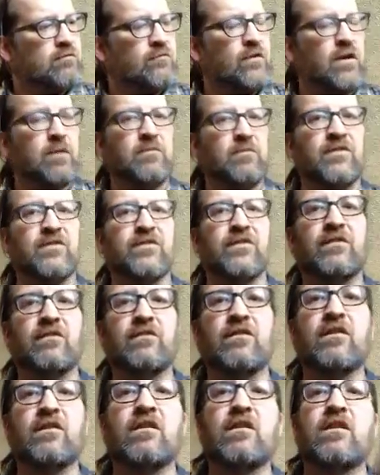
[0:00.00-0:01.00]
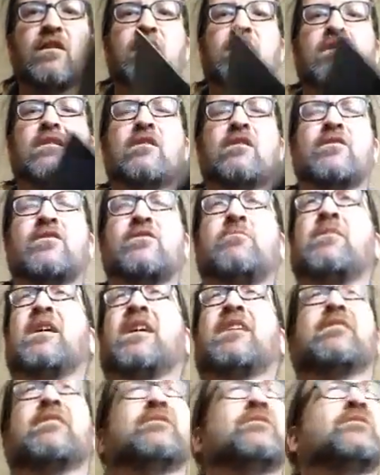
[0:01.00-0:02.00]
famous
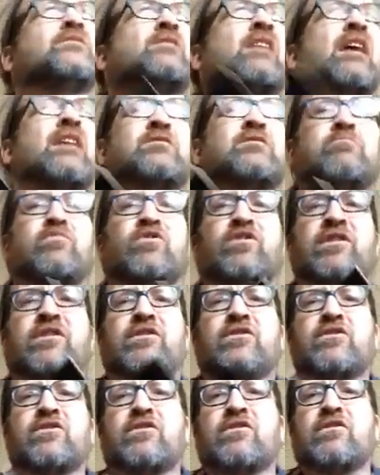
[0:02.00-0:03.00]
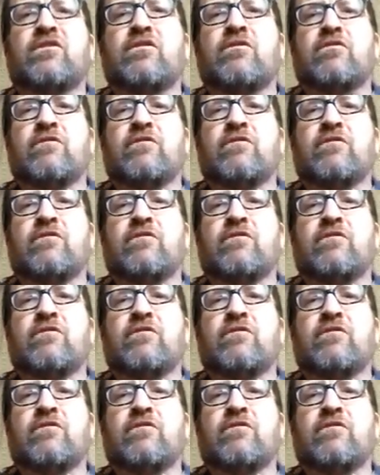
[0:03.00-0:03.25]
Jamaican slash British